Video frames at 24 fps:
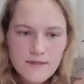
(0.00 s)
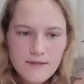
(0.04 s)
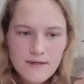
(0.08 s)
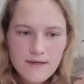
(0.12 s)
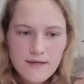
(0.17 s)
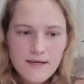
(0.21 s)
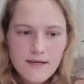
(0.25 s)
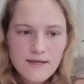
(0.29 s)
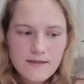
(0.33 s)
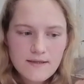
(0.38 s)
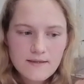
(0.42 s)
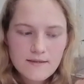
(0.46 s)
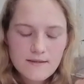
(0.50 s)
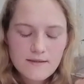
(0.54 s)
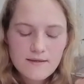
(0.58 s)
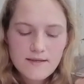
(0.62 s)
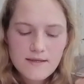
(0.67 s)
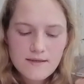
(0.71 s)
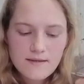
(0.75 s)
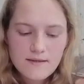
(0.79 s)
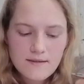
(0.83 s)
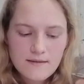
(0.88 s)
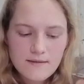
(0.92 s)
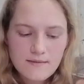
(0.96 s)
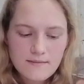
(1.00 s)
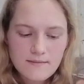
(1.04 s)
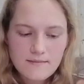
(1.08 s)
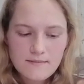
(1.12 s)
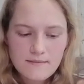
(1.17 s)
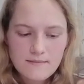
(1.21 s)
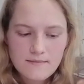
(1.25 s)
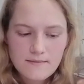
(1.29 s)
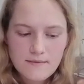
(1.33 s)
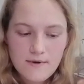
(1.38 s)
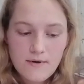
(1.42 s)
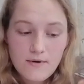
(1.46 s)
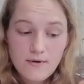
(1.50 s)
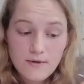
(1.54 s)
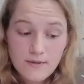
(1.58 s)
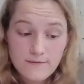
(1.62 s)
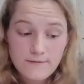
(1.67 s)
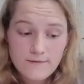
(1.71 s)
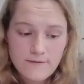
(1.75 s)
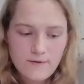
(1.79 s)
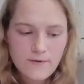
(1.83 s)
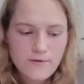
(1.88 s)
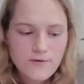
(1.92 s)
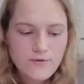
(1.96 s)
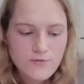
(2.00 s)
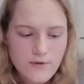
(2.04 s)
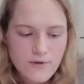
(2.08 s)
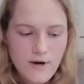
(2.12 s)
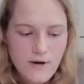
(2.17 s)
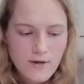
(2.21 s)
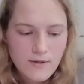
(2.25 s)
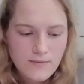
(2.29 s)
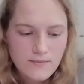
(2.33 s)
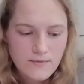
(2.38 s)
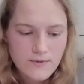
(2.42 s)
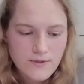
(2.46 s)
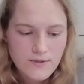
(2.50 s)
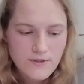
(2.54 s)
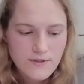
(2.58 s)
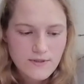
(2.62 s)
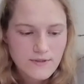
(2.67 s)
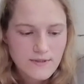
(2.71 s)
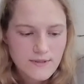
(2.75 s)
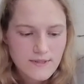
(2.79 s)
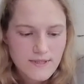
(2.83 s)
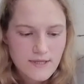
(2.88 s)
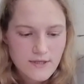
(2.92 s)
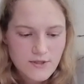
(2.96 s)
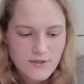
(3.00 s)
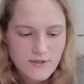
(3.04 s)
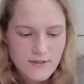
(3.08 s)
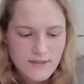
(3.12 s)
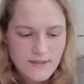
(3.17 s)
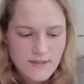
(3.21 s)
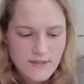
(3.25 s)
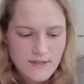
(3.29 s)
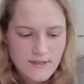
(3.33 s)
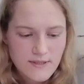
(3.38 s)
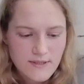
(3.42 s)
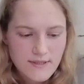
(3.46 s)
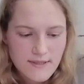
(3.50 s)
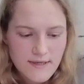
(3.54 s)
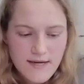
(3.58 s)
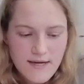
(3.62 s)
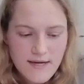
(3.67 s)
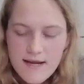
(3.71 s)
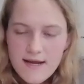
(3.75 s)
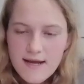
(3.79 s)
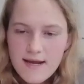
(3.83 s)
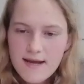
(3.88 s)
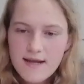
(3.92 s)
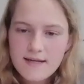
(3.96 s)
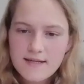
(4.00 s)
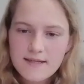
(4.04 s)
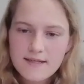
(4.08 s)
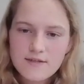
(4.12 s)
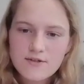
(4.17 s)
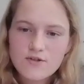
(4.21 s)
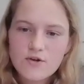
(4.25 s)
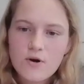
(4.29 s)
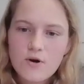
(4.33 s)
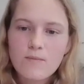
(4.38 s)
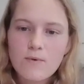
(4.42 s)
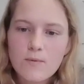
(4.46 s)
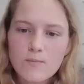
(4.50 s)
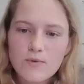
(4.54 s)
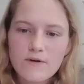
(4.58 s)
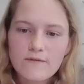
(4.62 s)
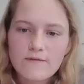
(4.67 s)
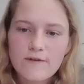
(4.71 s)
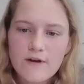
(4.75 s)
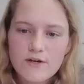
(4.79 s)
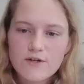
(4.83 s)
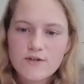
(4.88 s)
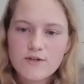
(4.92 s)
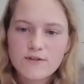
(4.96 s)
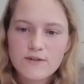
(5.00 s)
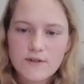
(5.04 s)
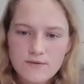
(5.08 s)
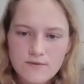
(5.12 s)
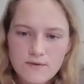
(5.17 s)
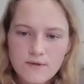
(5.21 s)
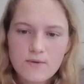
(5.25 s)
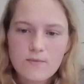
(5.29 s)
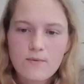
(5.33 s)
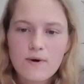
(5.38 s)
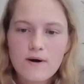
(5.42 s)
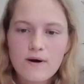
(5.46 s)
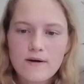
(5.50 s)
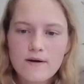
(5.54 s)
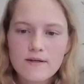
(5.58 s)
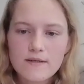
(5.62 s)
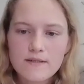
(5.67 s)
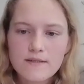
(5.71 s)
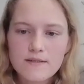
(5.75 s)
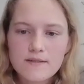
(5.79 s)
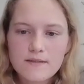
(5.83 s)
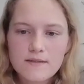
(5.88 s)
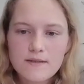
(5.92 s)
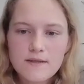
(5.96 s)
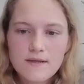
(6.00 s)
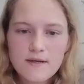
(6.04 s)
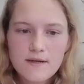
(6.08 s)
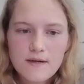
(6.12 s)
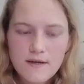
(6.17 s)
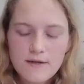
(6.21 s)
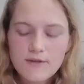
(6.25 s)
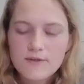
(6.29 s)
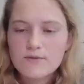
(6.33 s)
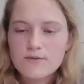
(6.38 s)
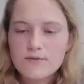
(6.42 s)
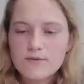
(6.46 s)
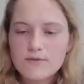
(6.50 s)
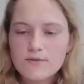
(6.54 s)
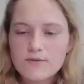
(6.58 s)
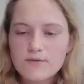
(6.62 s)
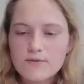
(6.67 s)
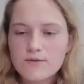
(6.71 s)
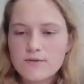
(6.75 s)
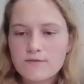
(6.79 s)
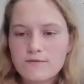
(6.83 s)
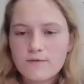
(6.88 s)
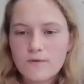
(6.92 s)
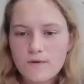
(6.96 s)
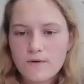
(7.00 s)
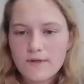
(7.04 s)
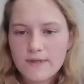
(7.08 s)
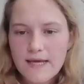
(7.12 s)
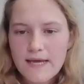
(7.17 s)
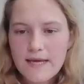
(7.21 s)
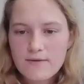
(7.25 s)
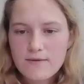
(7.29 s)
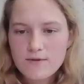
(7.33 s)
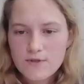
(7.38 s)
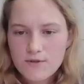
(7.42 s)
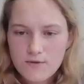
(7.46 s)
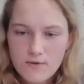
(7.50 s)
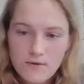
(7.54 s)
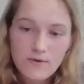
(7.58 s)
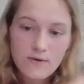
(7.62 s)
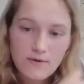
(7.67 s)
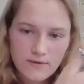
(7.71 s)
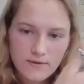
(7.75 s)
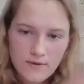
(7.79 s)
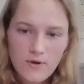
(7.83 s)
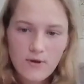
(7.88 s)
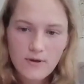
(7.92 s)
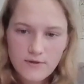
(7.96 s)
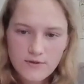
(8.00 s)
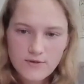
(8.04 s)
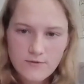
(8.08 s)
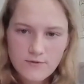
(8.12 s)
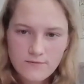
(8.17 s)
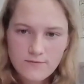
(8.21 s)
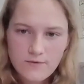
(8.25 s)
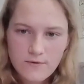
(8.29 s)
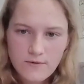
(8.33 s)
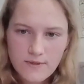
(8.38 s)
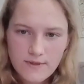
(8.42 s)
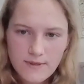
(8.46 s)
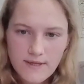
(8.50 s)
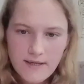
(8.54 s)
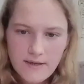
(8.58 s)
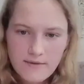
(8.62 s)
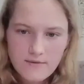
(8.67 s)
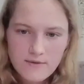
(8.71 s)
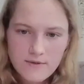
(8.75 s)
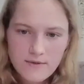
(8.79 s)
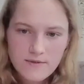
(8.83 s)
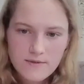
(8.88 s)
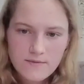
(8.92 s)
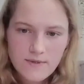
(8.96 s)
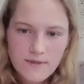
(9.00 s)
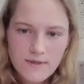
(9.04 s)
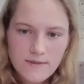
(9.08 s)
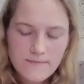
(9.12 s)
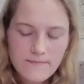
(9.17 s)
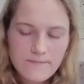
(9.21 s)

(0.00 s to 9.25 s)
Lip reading: And you can go the third route, which is essentially any job or profession that requires a use of foreign languages or a knowledge of foreign languages, right?